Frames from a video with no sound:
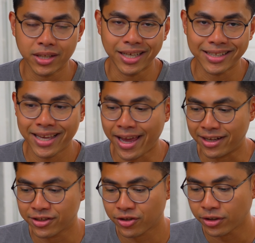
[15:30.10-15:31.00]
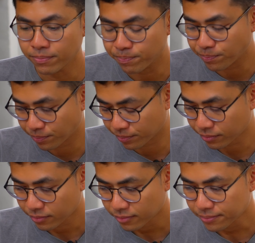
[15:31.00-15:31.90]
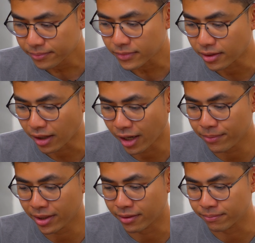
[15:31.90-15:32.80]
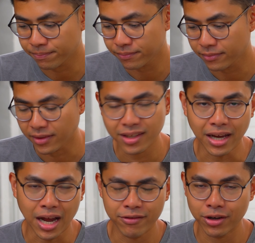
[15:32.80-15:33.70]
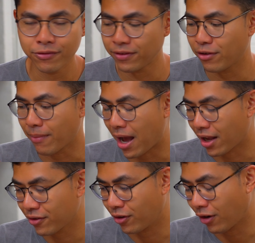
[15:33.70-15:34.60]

get cancer. I mean, yeah, I really feel bad,